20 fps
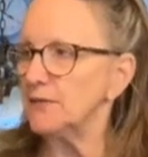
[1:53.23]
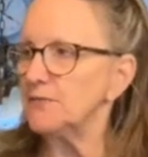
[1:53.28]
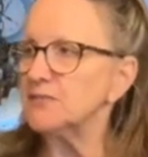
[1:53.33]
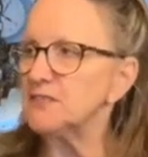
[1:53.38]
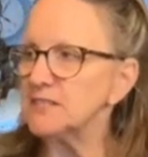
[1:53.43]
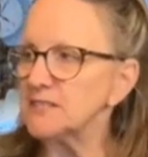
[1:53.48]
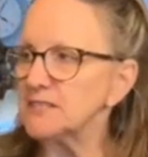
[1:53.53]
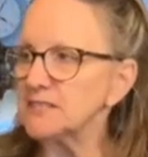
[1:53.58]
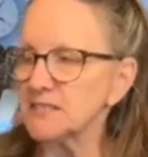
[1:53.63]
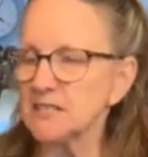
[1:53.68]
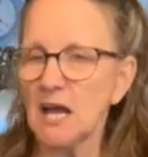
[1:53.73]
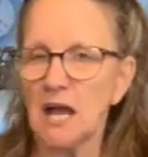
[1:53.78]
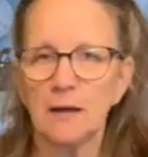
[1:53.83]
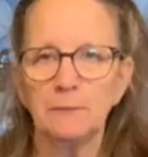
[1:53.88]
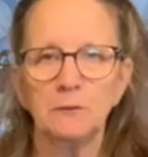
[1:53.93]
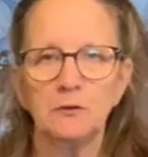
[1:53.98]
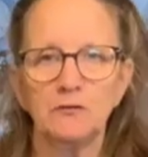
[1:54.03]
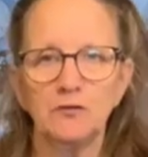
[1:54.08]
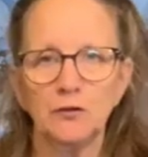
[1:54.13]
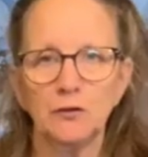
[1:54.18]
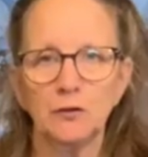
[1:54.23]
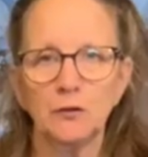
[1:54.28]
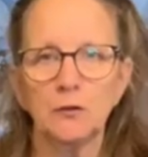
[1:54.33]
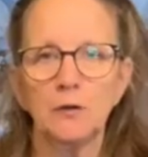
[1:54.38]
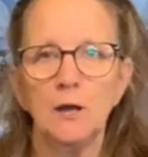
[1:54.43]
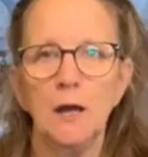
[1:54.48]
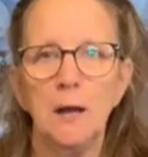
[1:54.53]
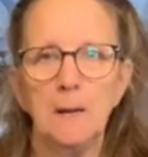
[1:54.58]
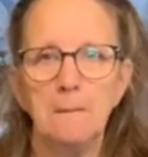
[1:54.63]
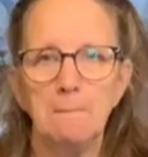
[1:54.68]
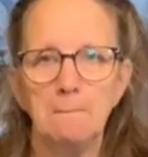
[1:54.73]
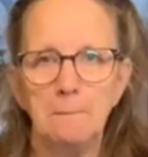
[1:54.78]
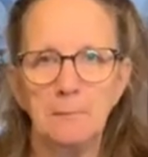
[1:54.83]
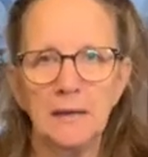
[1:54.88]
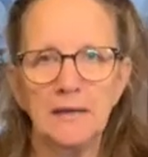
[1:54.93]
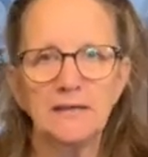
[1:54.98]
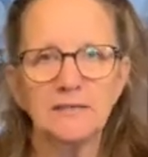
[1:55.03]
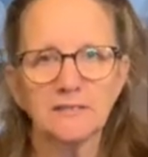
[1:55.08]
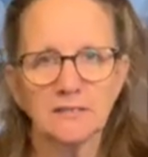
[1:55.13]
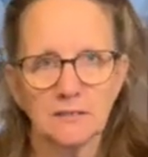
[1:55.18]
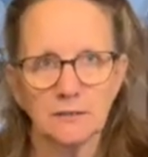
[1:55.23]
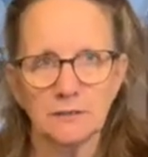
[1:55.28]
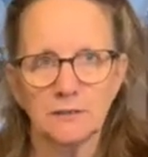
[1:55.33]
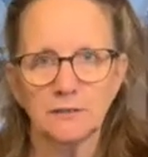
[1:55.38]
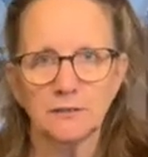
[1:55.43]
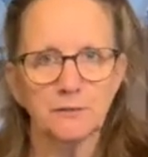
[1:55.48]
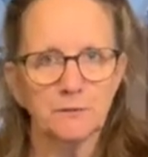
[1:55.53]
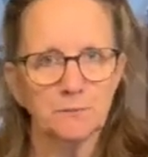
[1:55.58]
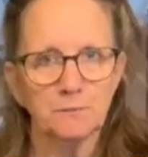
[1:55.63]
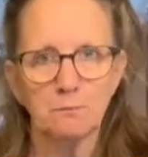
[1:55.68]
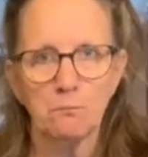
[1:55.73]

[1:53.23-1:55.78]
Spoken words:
This time of year, basil is